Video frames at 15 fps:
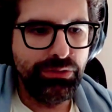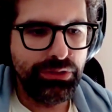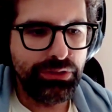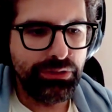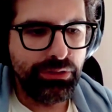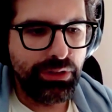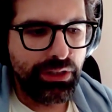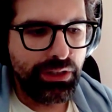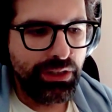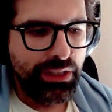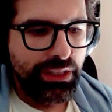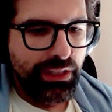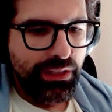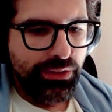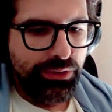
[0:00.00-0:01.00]
So
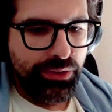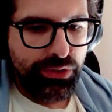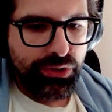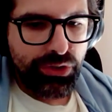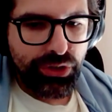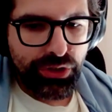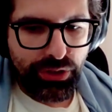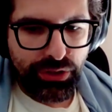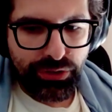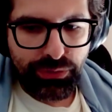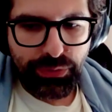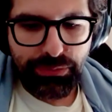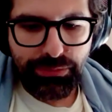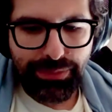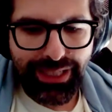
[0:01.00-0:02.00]
the choice
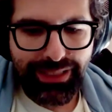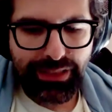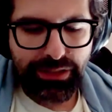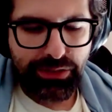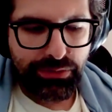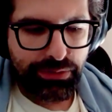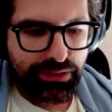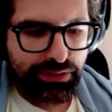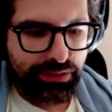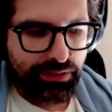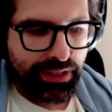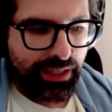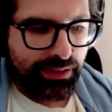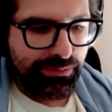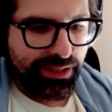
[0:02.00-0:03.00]
we made at Critson,
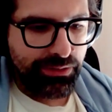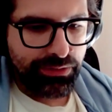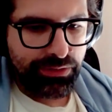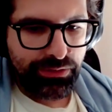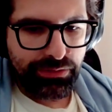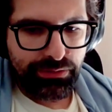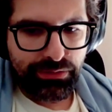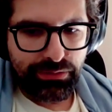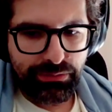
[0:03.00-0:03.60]
I made was to,